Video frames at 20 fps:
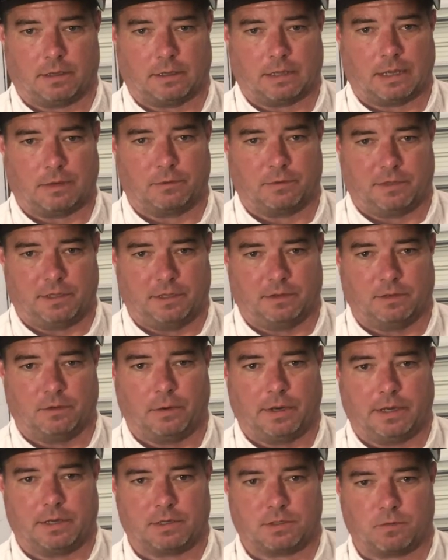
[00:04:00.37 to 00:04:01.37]
uh, like within the
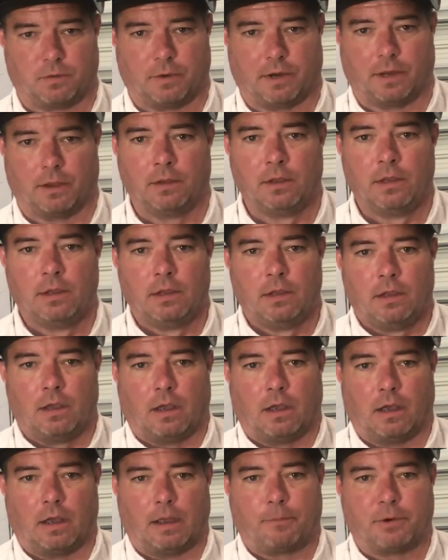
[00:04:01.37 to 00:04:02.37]
week as well.
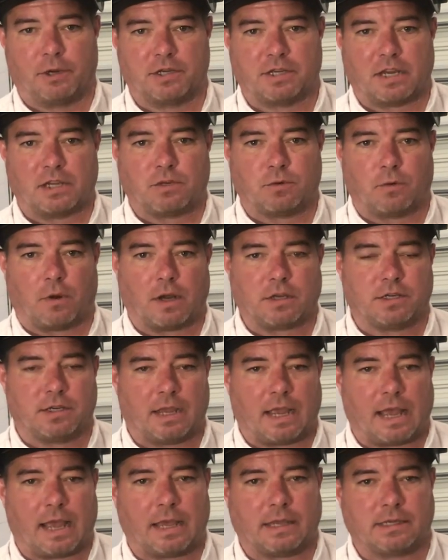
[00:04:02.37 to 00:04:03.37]
Uh, appreciate you watching,
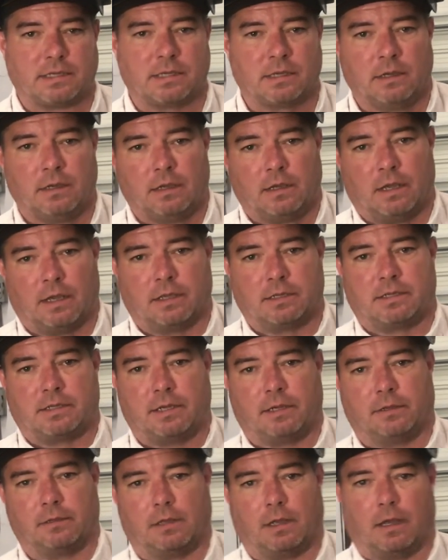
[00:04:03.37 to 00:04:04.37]
guys.
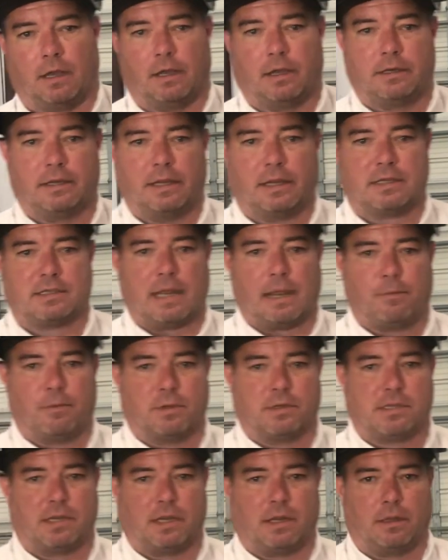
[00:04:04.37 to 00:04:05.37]
Until uh, next time,
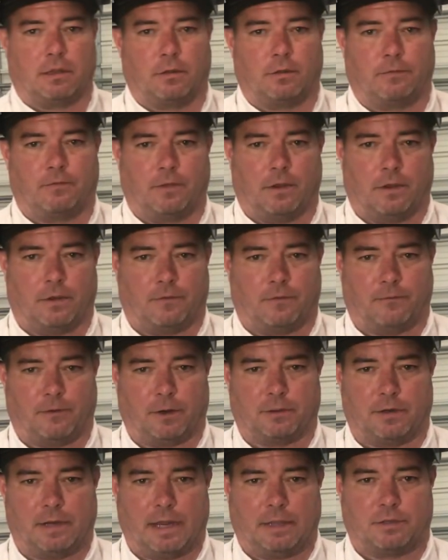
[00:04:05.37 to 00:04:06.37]
we'll see you a little uh,
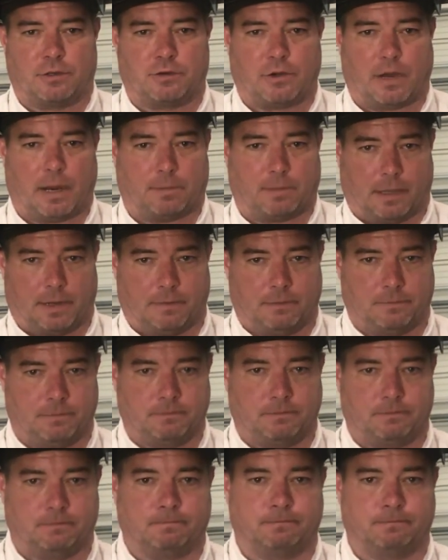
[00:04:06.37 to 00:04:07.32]
further down the trapline.